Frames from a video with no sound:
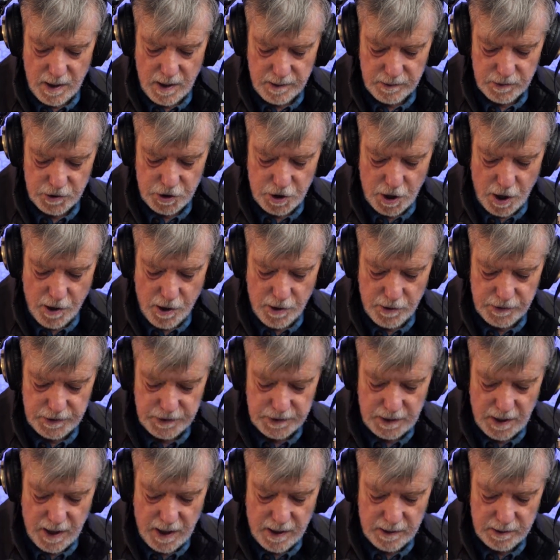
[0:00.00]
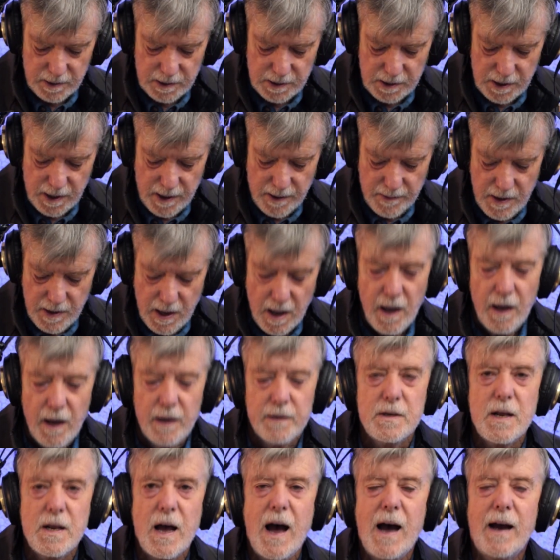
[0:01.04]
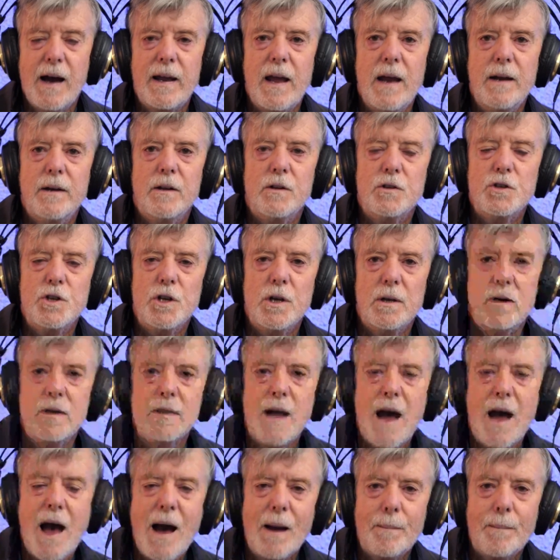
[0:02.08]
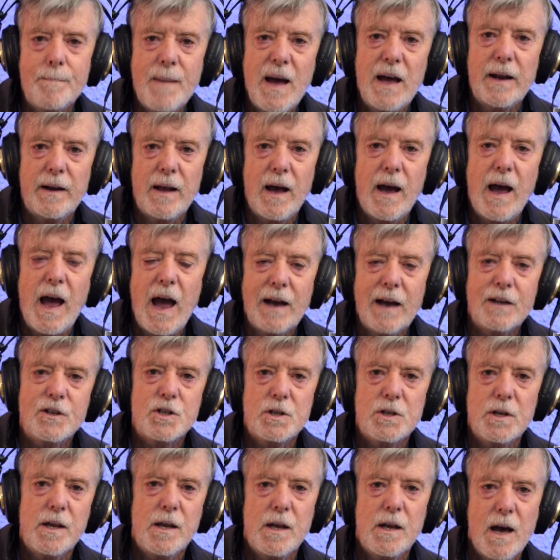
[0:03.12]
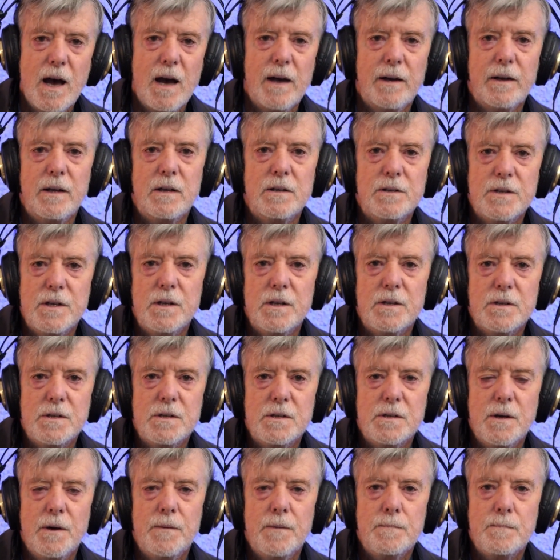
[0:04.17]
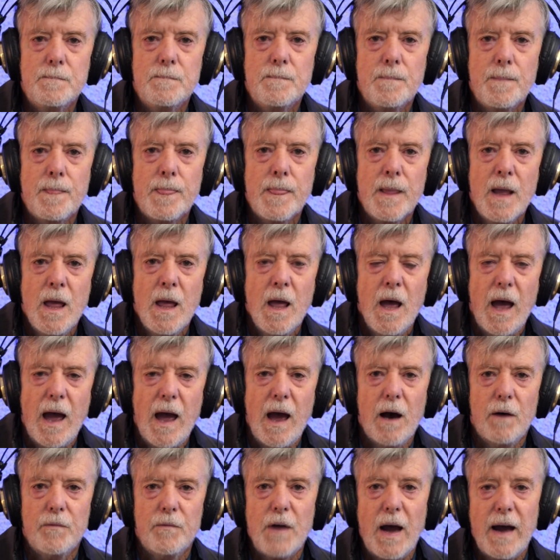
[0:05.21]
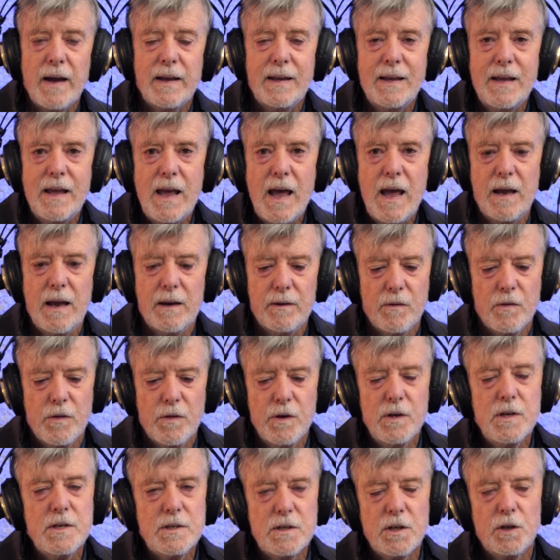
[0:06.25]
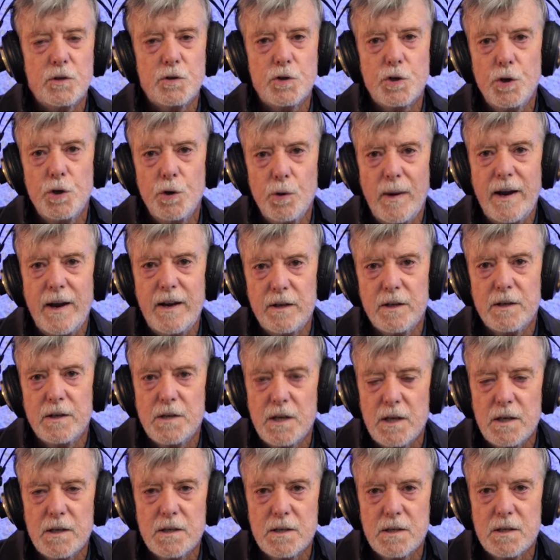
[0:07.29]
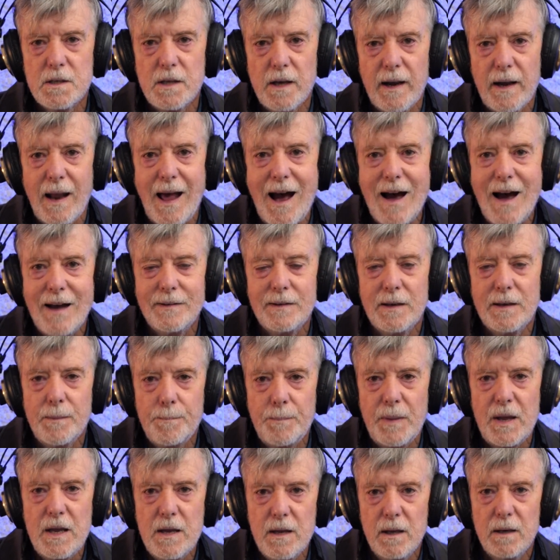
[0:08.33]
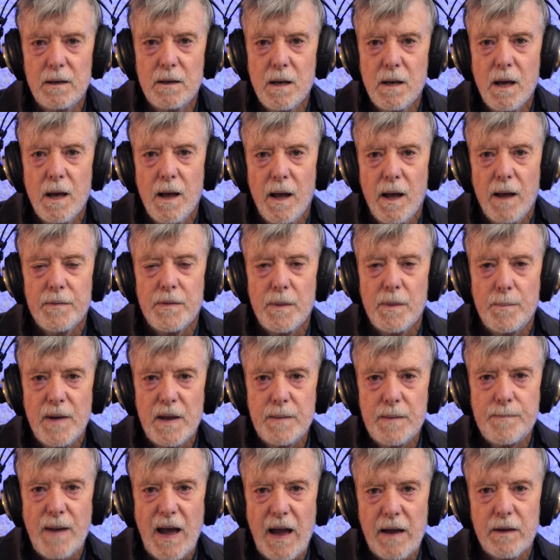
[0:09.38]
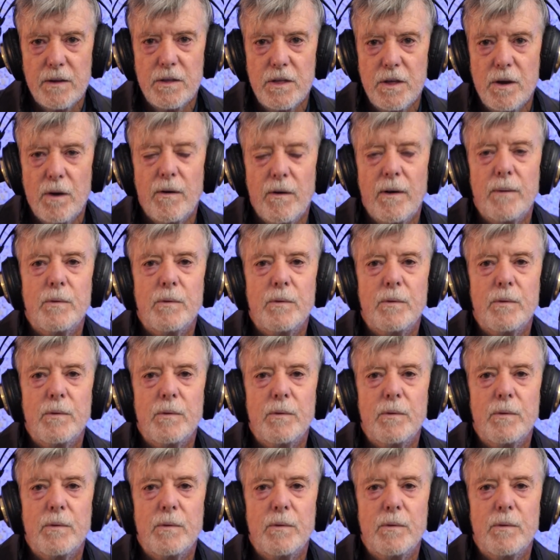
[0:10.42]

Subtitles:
shows that dark energy and dark matter actually can't exist. Now, again, these are two entities that underpin the Big Bang Theory.